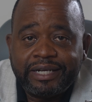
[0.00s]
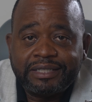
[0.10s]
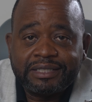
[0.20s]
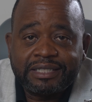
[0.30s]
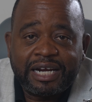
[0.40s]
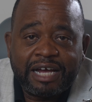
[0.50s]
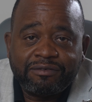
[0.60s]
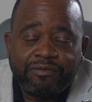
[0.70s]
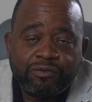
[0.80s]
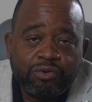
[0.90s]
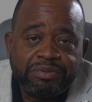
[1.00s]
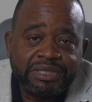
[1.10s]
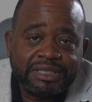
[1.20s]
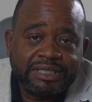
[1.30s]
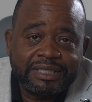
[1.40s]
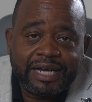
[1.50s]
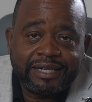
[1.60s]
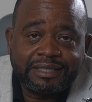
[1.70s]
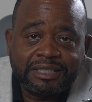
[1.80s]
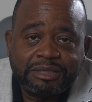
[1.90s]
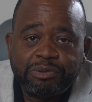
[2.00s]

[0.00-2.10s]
agent and have a full business analysis